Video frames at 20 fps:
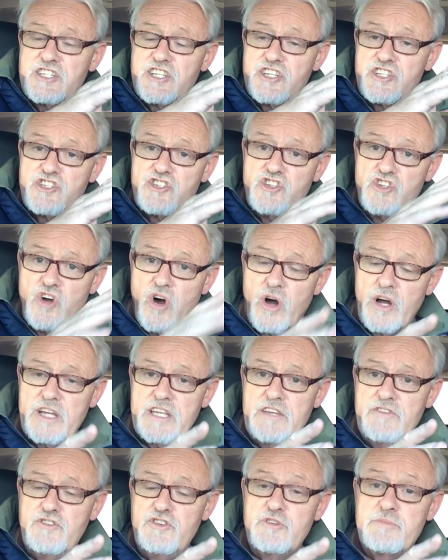does not
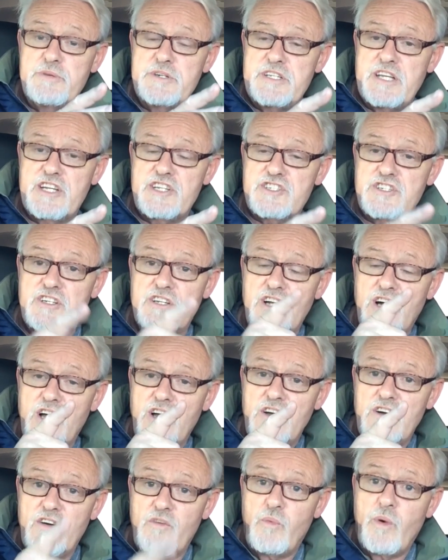give you a prediction
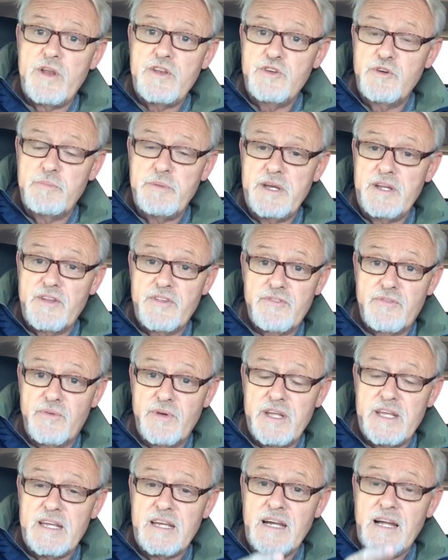of when you'll be at a
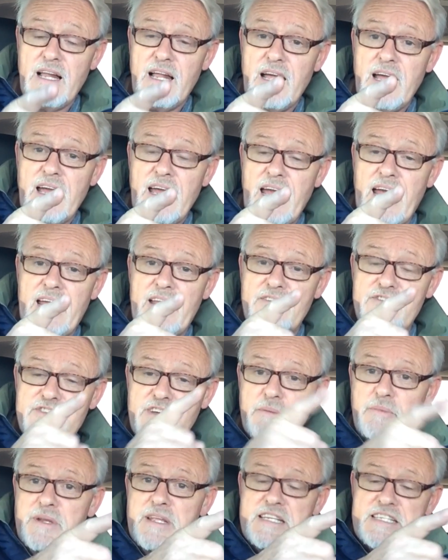3. And if
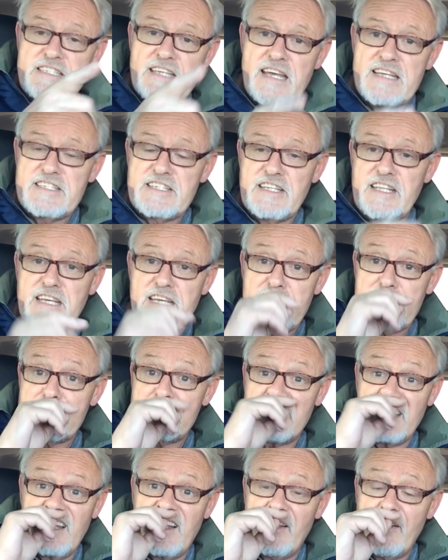somebody says it
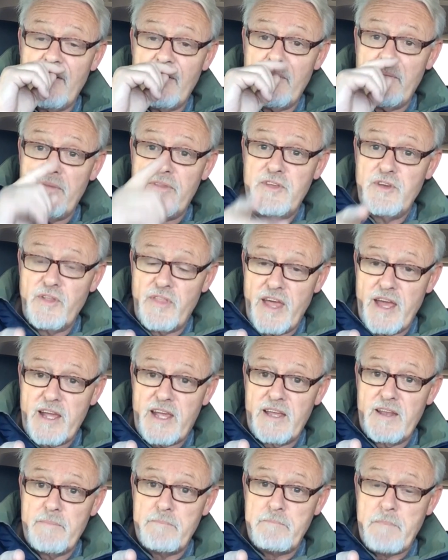is, they're
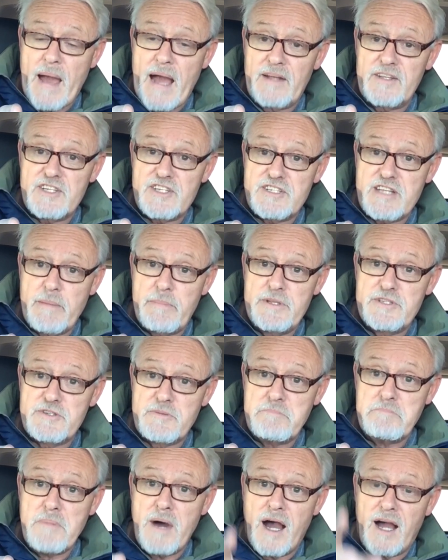about to step in
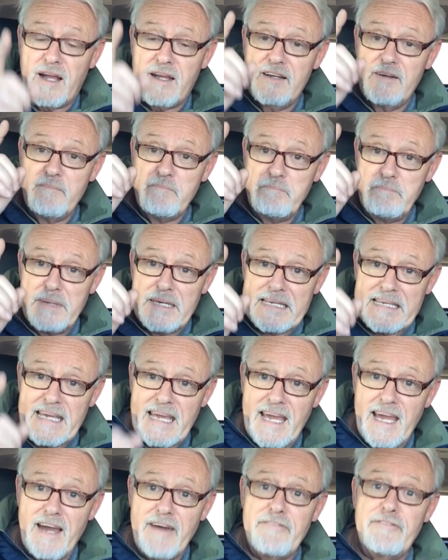some muck. Be
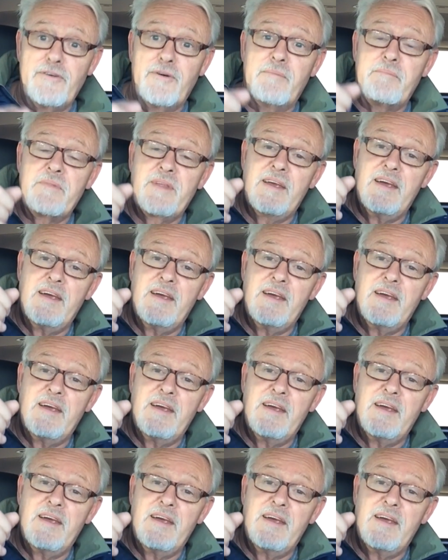careful.